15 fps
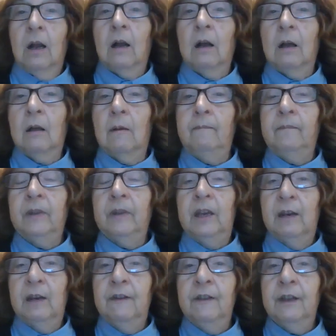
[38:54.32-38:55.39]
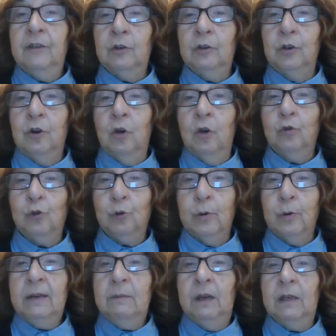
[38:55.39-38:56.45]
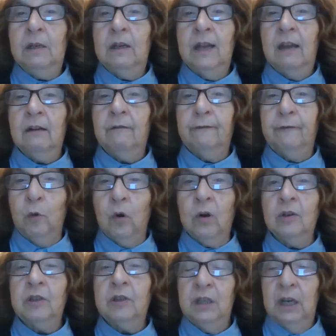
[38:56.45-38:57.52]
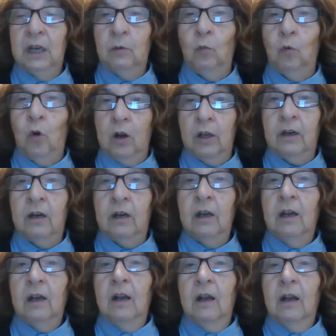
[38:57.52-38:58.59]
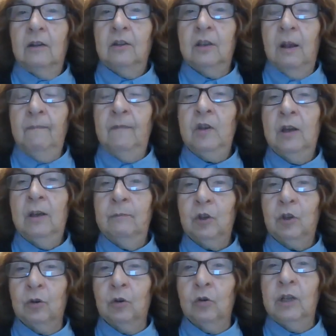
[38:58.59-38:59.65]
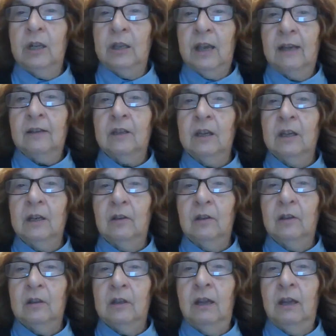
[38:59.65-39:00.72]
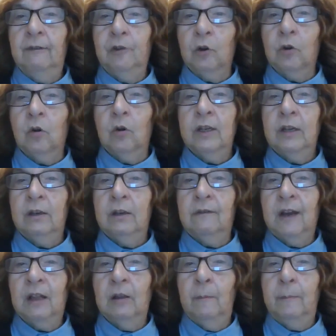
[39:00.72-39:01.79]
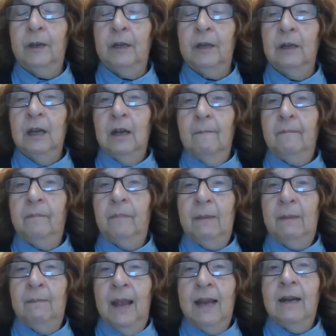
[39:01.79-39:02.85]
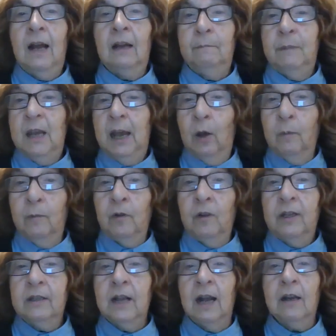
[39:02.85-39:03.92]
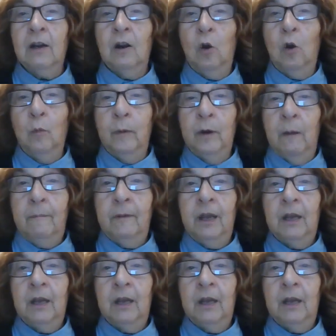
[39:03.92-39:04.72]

Um, given that there's no treatment yet for SYNE1, sometimes early testing to see if you're going to develop it may, may not be helpful. It's not going to open up